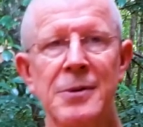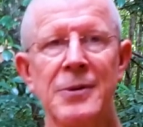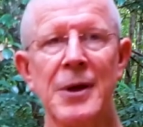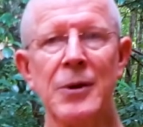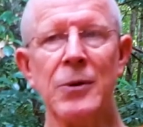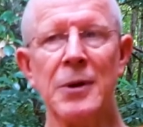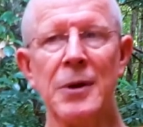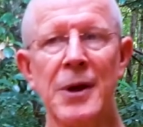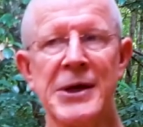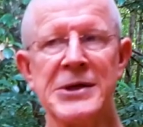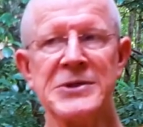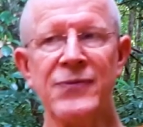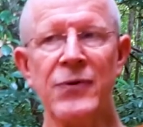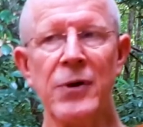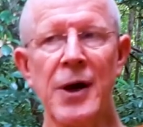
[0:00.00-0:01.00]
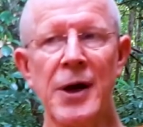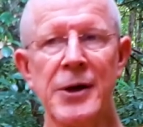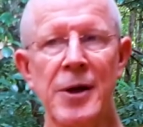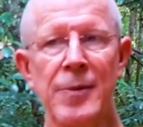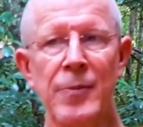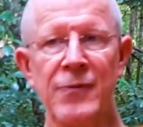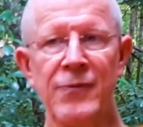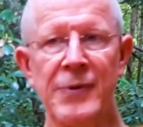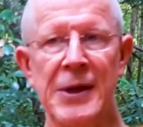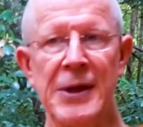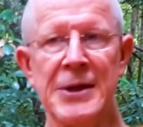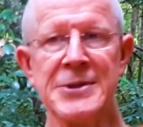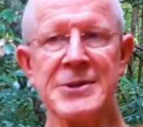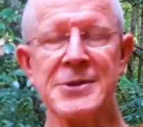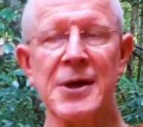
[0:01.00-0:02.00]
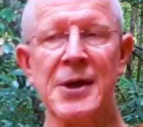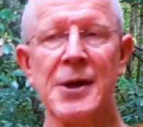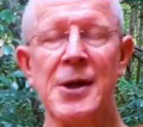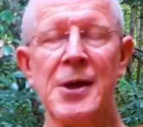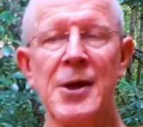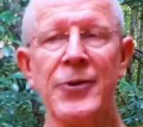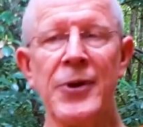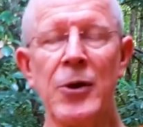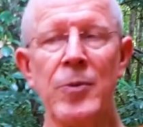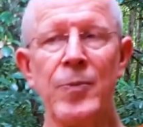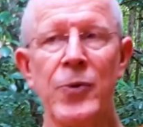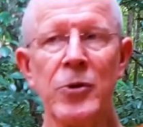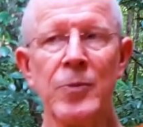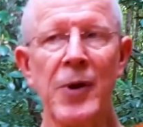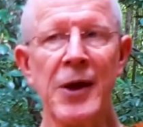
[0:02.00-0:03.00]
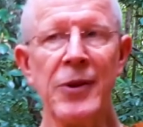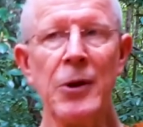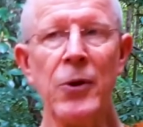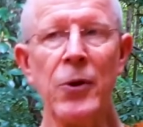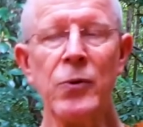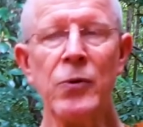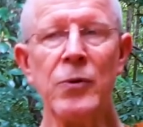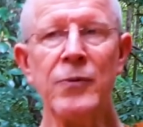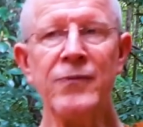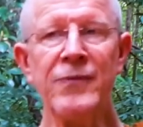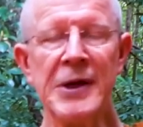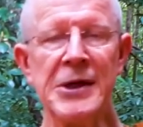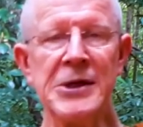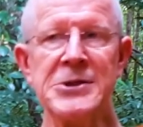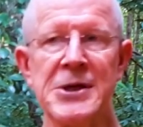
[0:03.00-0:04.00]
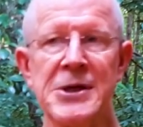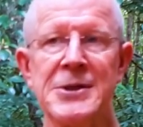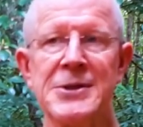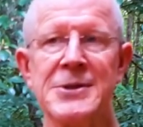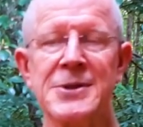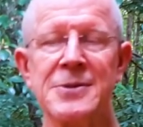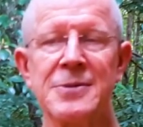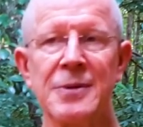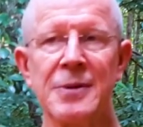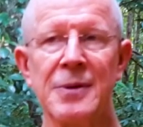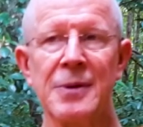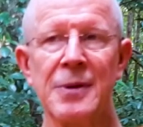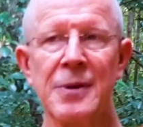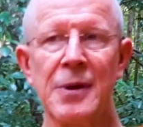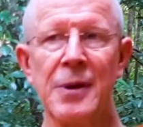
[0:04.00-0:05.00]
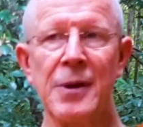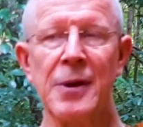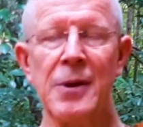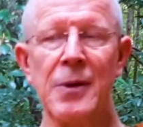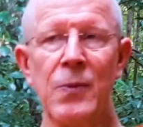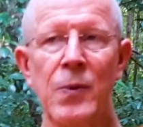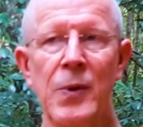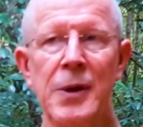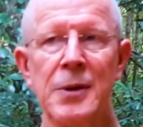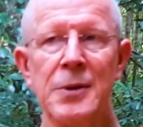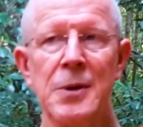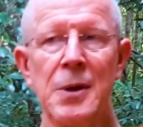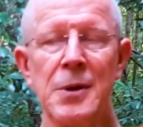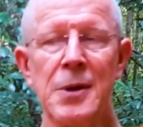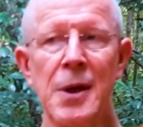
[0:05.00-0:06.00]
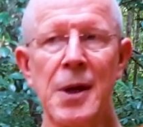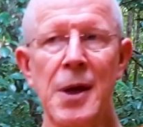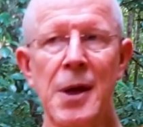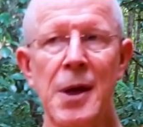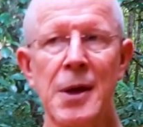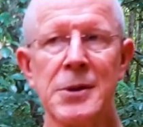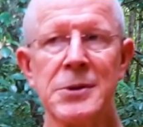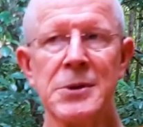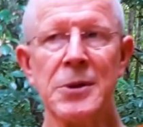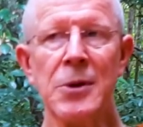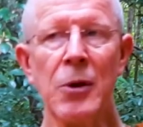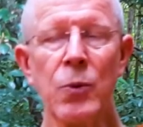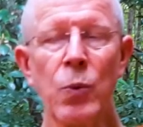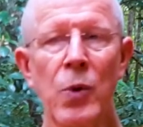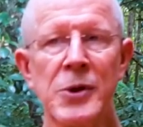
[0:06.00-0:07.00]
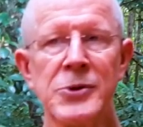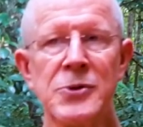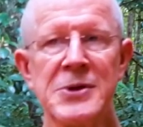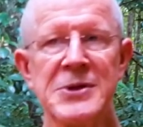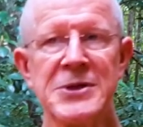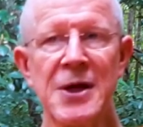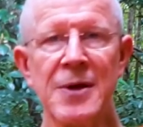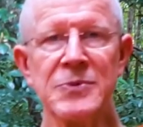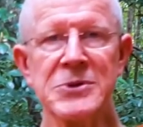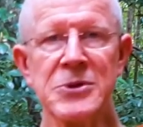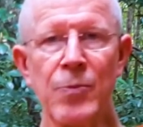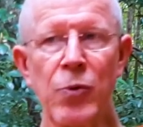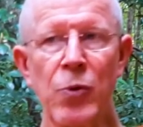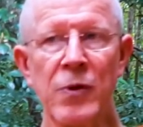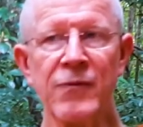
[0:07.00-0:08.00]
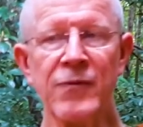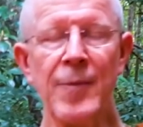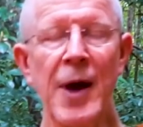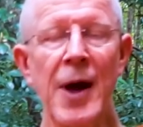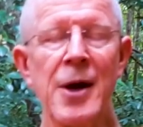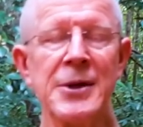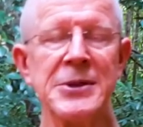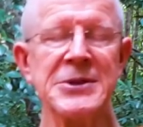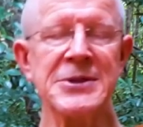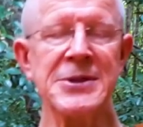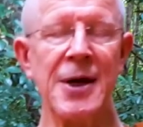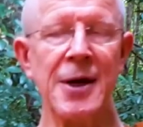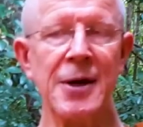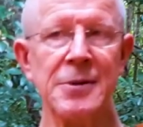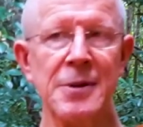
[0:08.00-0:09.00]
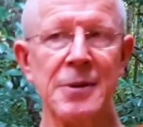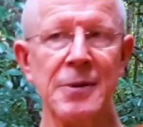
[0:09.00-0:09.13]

They could last for a number of years. They were built by the local villagers. We did not want to accept support from outside.